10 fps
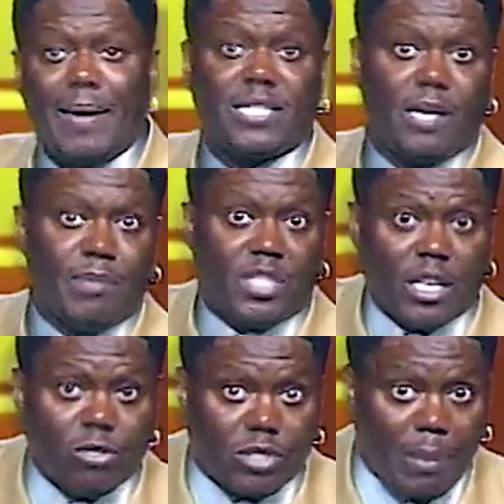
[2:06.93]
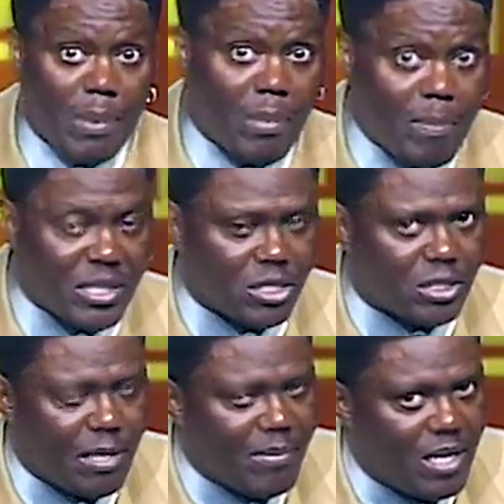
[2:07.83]
I said, let me tell you some of my bitches
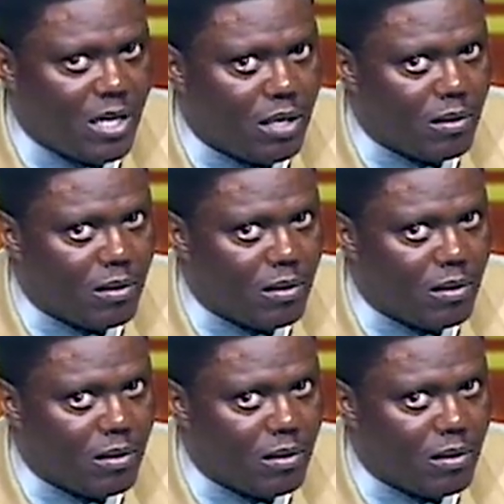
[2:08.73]
something else.